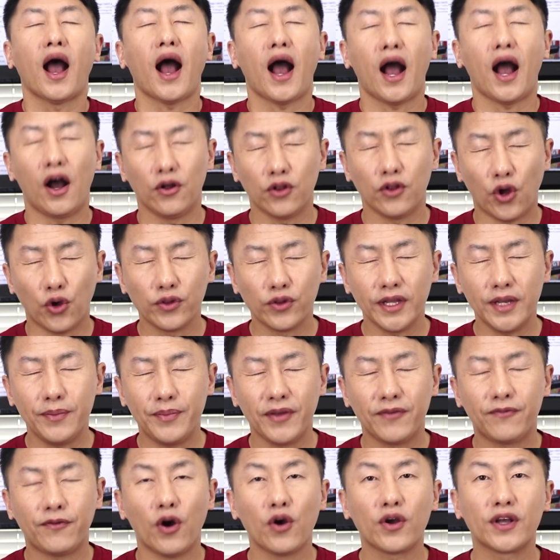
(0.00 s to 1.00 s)
I'll only
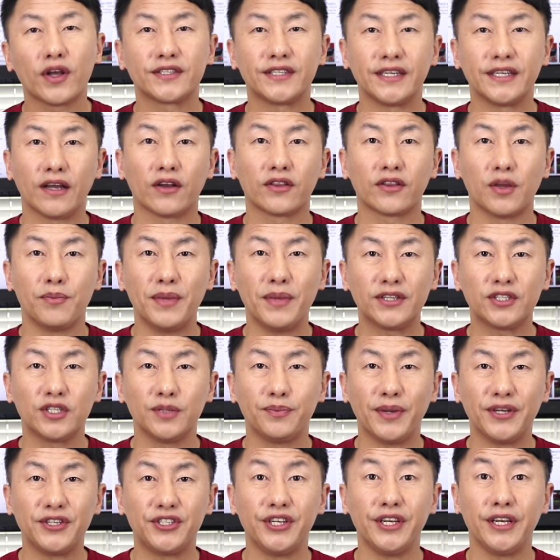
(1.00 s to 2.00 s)
be focusing on the
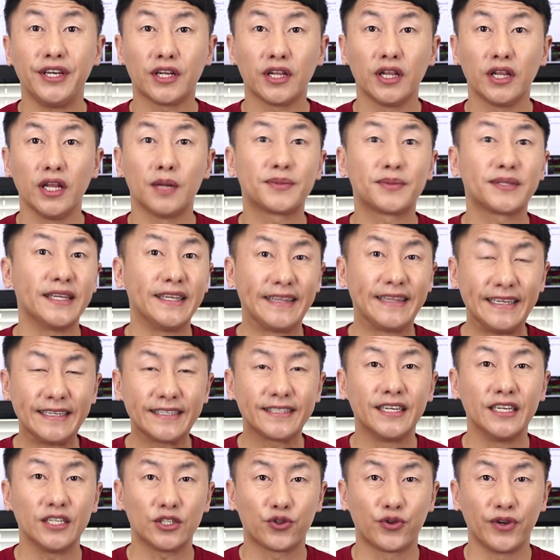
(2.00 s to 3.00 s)
Mitsubishi Eclipse in
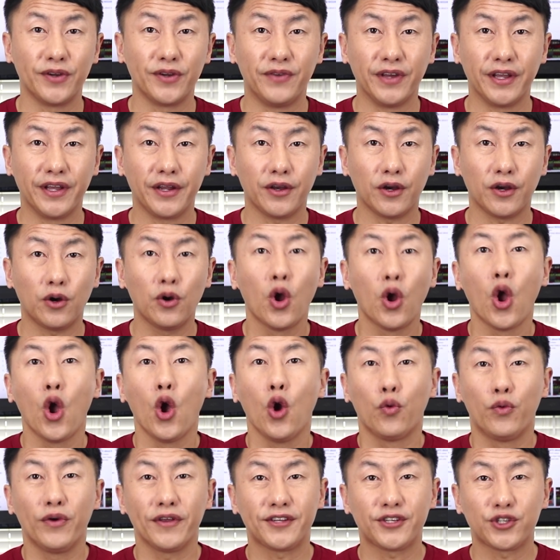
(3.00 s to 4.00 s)
this history video,
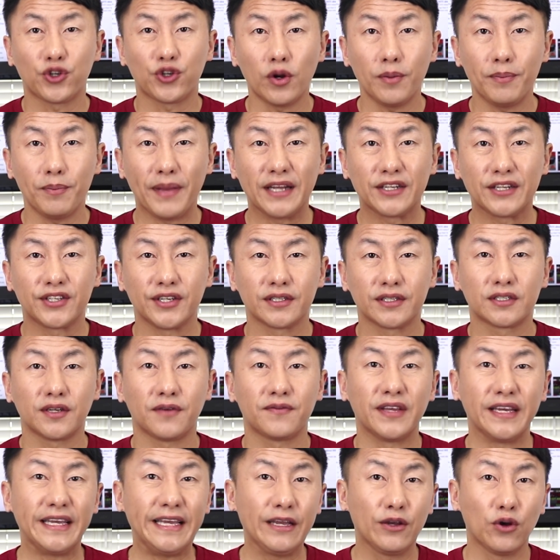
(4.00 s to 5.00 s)
with short mentions of
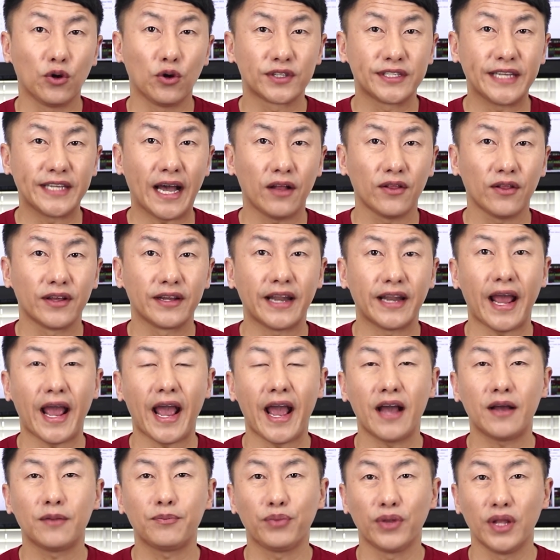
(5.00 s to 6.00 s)
the Eagle Talon
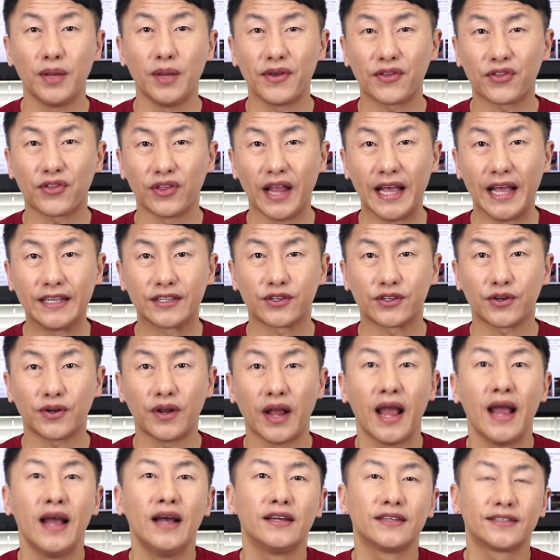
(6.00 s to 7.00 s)
and Plymouth Laser
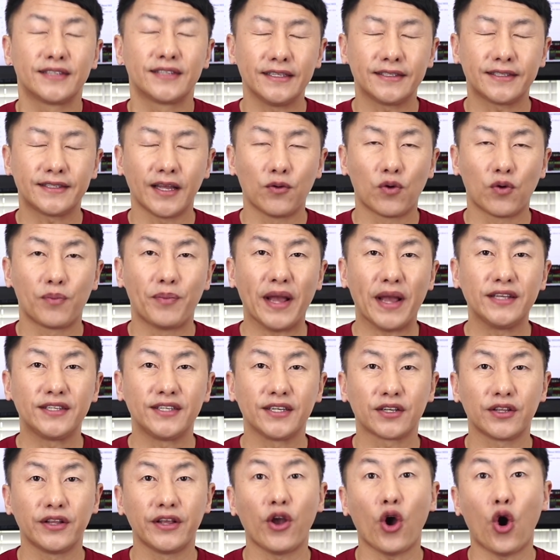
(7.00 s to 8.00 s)
since they were
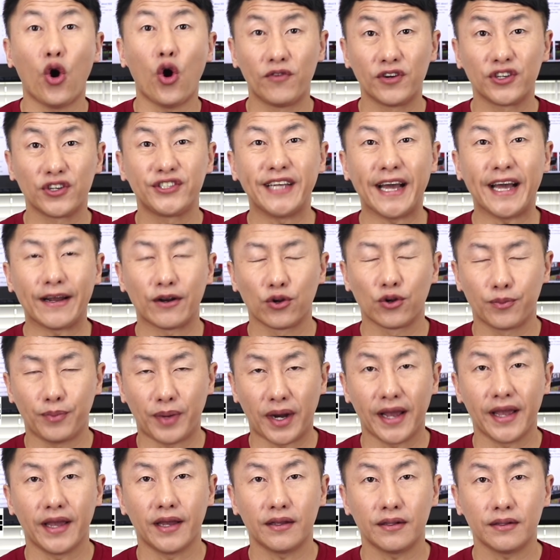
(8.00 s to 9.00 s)
basically overshadowed
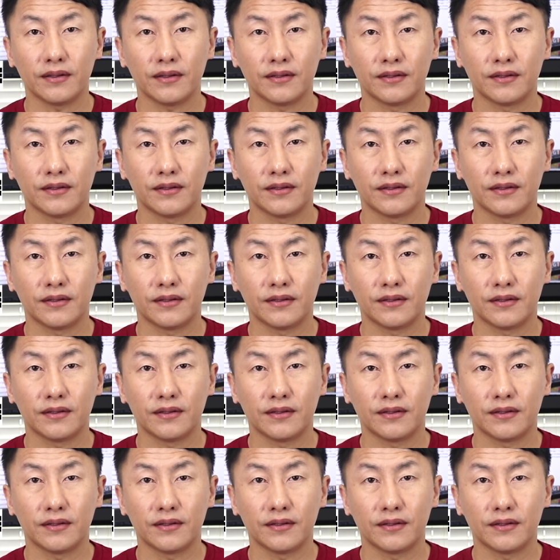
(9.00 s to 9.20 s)
by it.